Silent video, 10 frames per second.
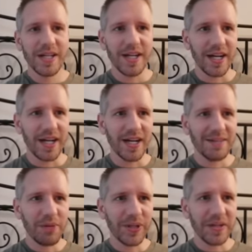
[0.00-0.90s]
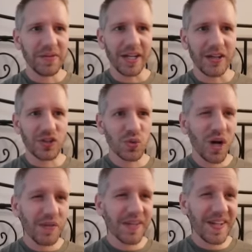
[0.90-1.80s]
probably need like
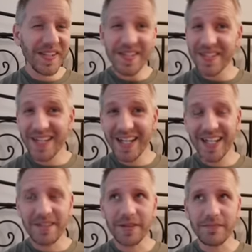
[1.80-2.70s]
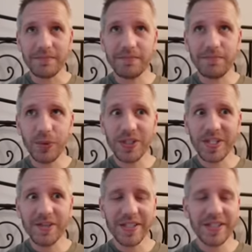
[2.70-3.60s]
12 of these, I guess, like
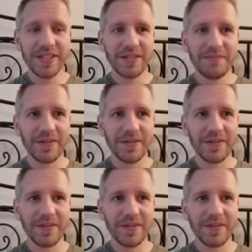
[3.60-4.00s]
14 of these.